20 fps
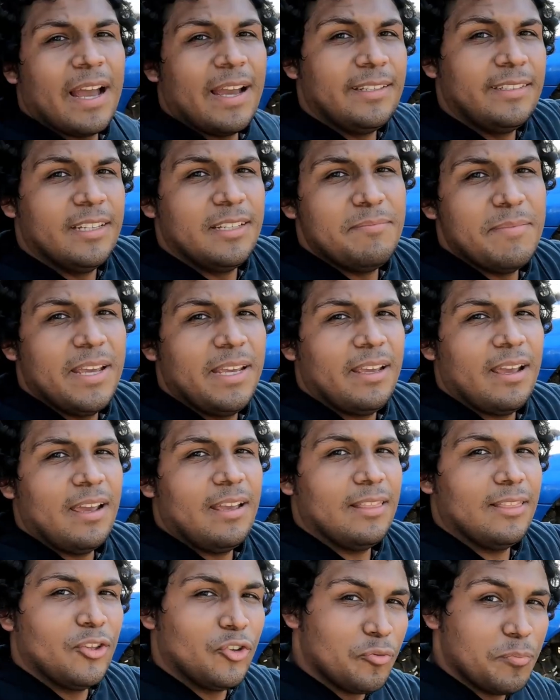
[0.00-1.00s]
I did make a
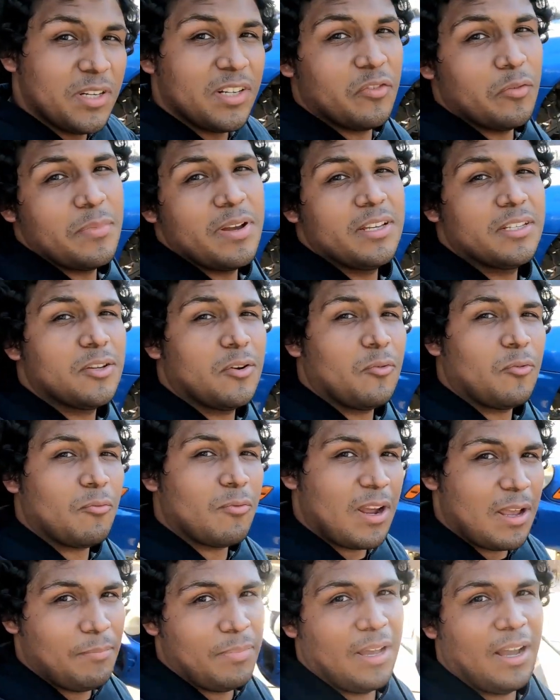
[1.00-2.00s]
little bit of a mess
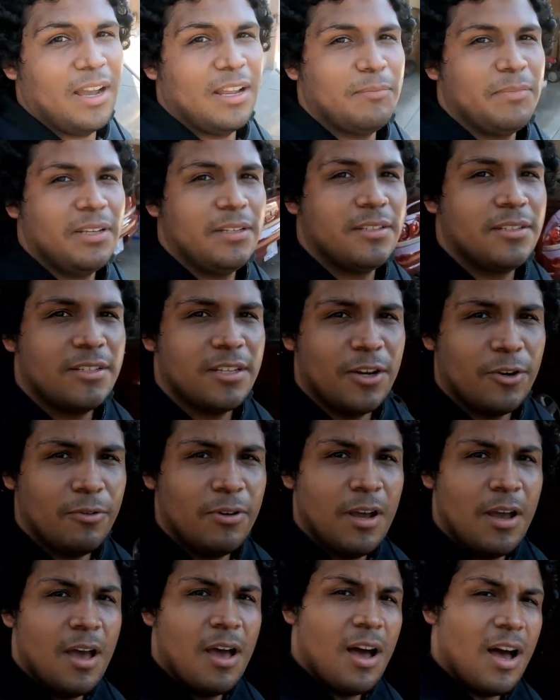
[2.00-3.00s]
right behind me. So
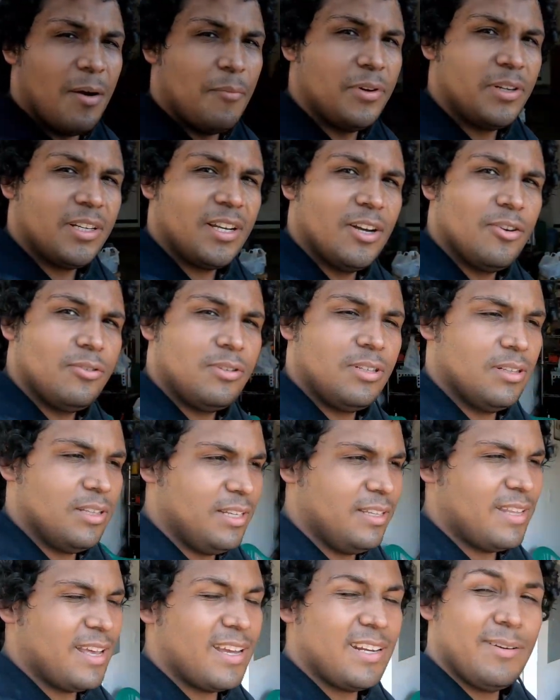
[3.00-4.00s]
I'm gonna go
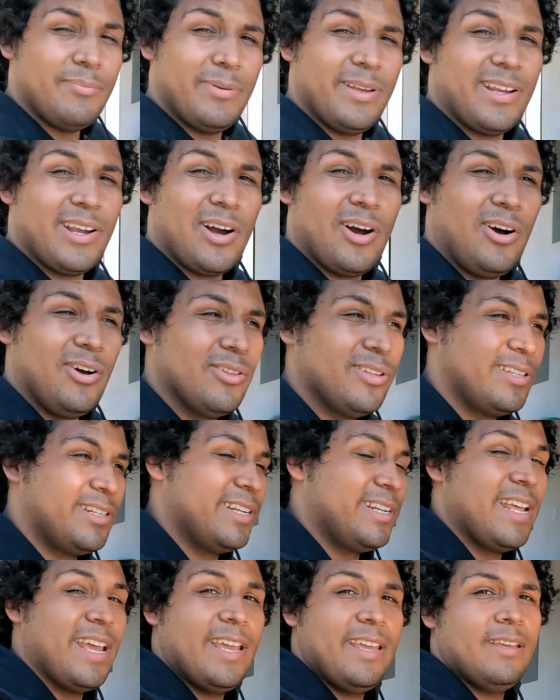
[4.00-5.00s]
clean that up and call it a
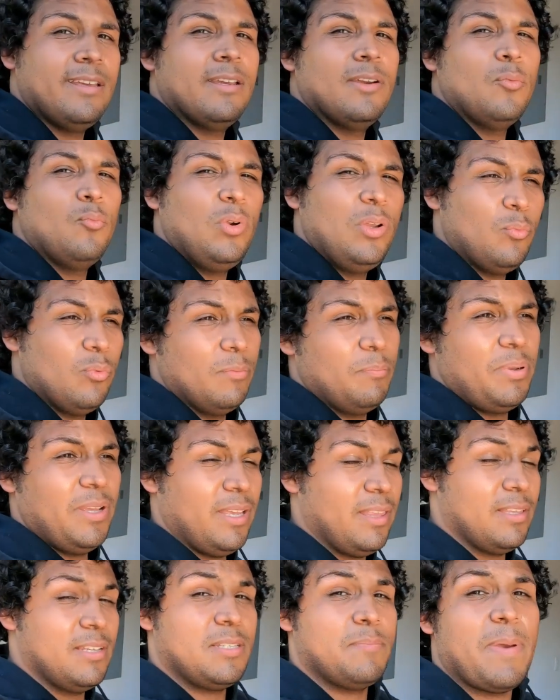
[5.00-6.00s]
day. We will
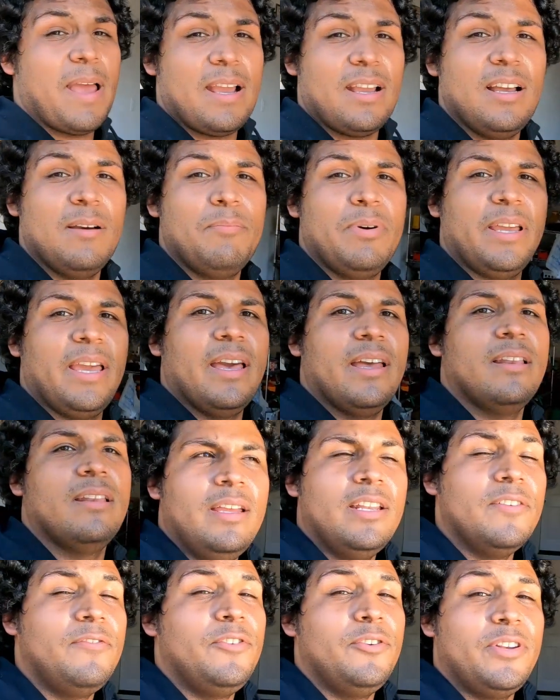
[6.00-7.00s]
pick this back up again
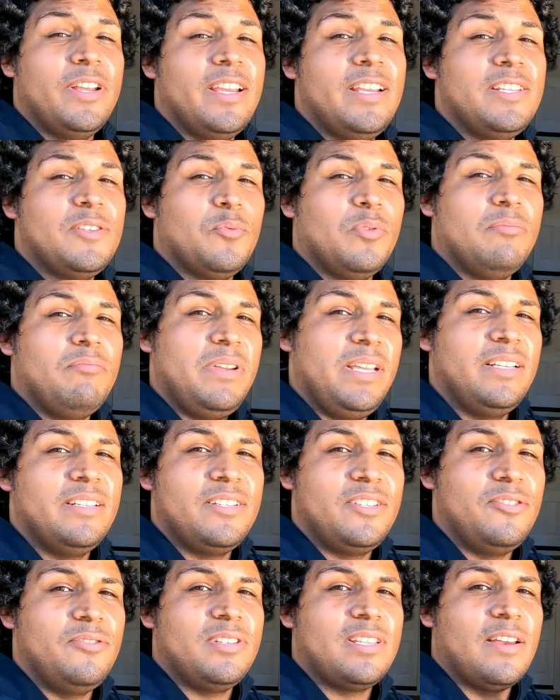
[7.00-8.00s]
in a few days when me and
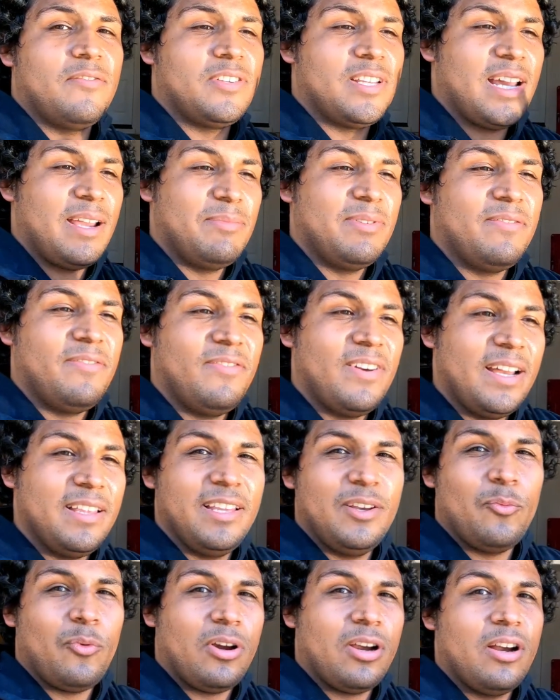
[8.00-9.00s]
Jesus have time to
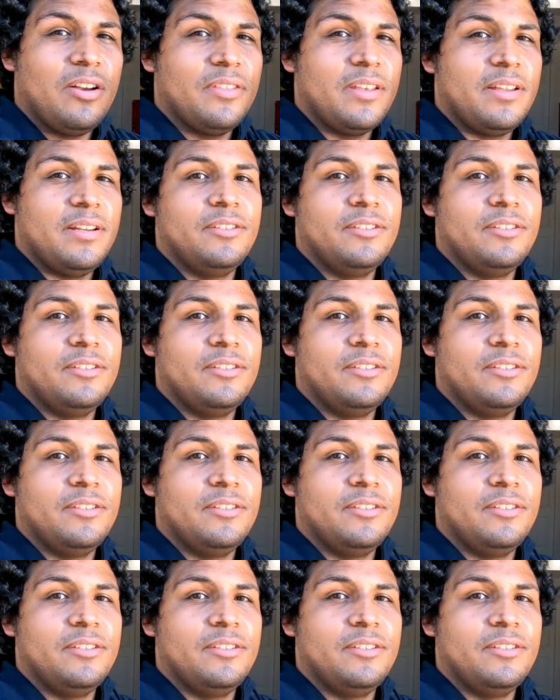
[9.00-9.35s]
finally work on that